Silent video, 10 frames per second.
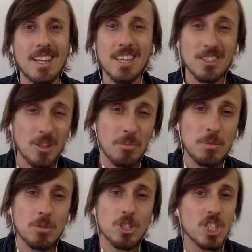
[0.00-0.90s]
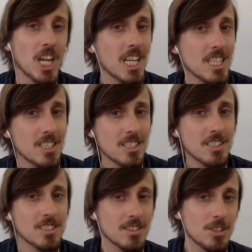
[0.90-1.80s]
and some people change
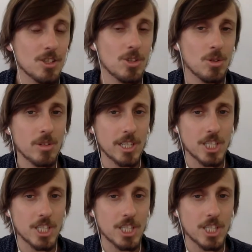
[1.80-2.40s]
the story,